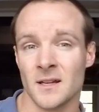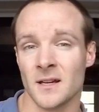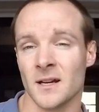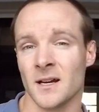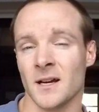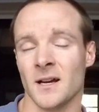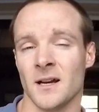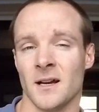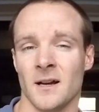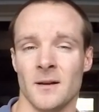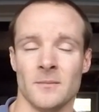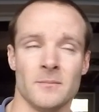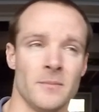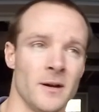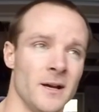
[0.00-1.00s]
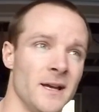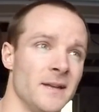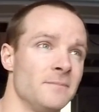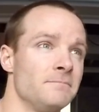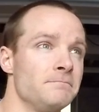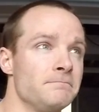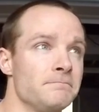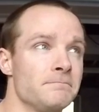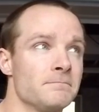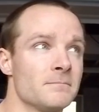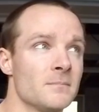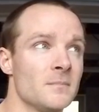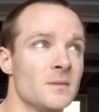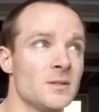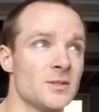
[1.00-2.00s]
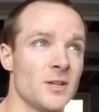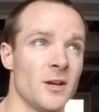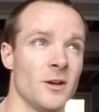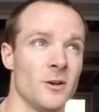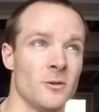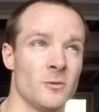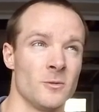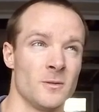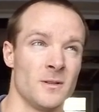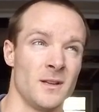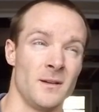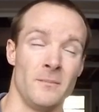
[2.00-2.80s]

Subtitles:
But so